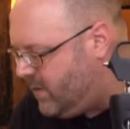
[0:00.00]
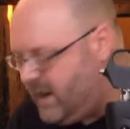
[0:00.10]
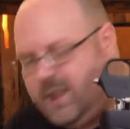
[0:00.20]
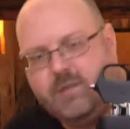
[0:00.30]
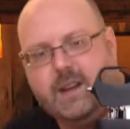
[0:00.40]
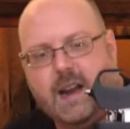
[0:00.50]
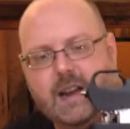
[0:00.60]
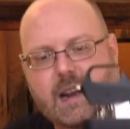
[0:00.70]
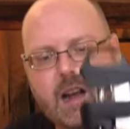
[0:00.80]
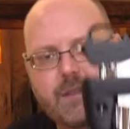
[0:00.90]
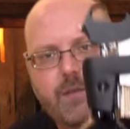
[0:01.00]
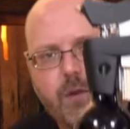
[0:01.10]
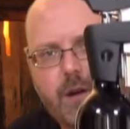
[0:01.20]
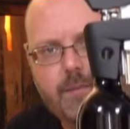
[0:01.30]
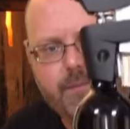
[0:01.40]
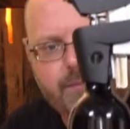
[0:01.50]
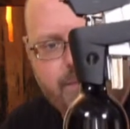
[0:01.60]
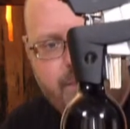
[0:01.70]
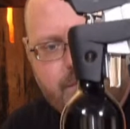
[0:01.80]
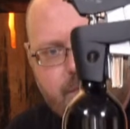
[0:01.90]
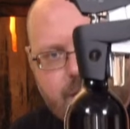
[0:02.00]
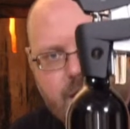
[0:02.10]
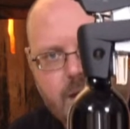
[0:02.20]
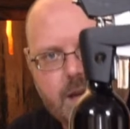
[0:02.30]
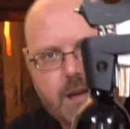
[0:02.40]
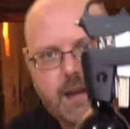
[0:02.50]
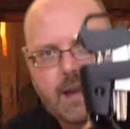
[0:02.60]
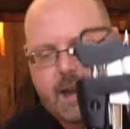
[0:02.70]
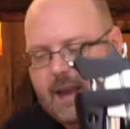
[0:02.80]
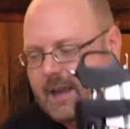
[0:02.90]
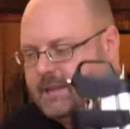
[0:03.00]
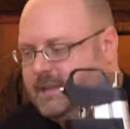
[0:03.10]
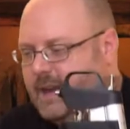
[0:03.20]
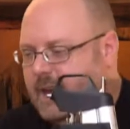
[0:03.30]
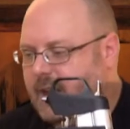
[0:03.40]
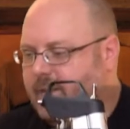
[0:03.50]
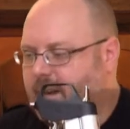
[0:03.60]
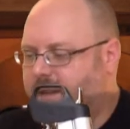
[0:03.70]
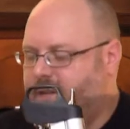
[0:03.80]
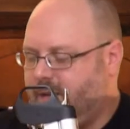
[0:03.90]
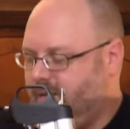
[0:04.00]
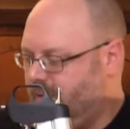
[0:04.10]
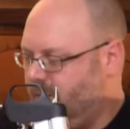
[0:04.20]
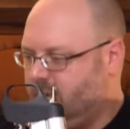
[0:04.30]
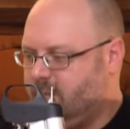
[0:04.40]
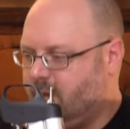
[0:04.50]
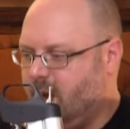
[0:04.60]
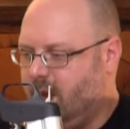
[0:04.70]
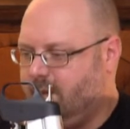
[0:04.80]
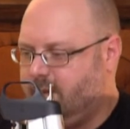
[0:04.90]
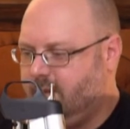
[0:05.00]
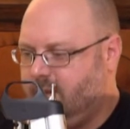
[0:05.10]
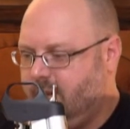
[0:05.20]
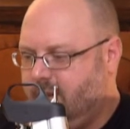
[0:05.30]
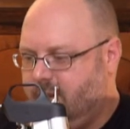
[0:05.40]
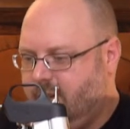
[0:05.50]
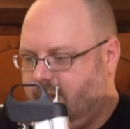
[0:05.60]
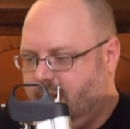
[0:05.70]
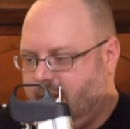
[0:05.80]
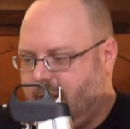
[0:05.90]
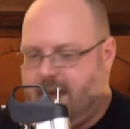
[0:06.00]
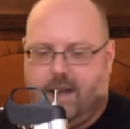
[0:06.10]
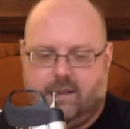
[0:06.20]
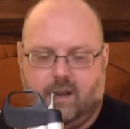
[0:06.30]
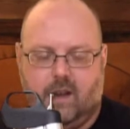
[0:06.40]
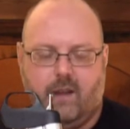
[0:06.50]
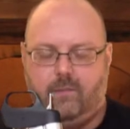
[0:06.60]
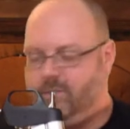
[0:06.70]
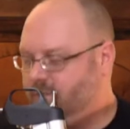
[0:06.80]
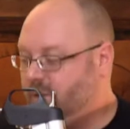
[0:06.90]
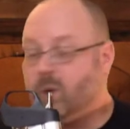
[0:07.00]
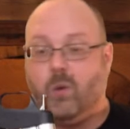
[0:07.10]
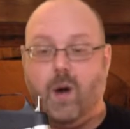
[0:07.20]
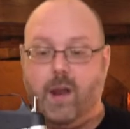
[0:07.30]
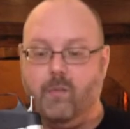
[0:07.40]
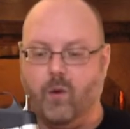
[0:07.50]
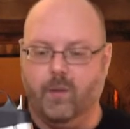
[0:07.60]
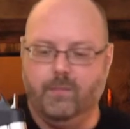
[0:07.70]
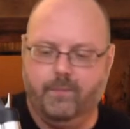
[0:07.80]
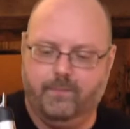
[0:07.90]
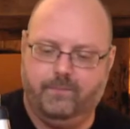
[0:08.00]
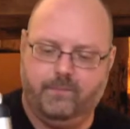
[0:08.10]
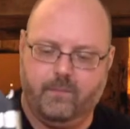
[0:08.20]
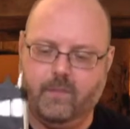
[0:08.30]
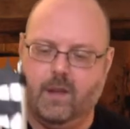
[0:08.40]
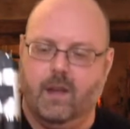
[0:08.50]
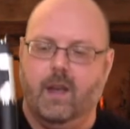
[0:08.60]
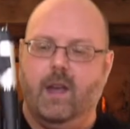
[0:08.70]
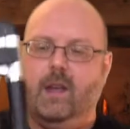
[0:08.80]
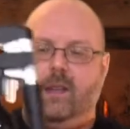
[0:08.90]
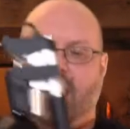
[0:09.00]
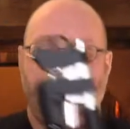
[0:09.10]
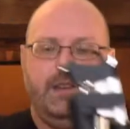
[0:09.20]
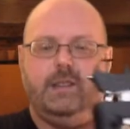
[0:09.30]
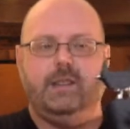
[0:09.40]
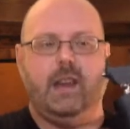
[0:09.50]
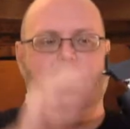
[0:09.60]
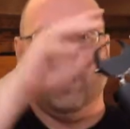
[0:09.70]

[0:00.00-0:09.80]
$23.99 for it. And uh, at, whatchamacallit, at um, Total Wine and More. Now, this is a